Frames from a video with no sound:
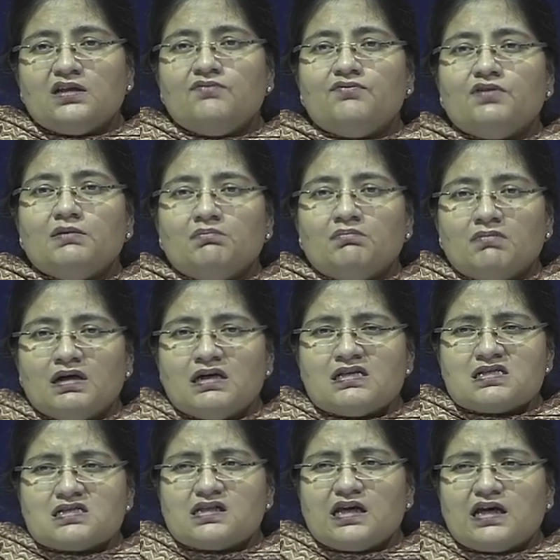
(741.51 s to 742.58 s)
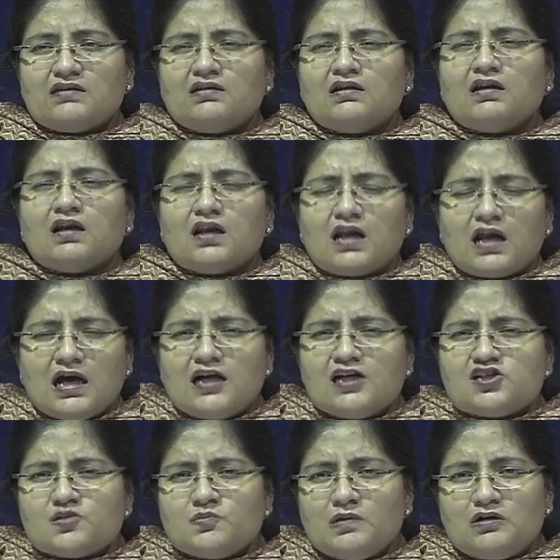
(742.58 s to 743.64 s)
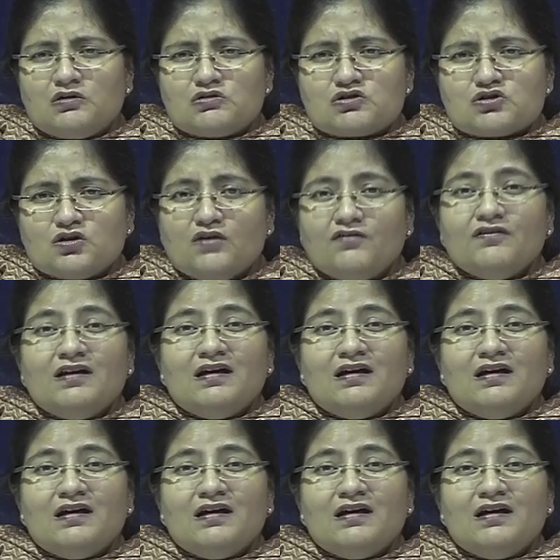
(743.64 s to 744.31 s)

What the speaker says: we must gather large amounts of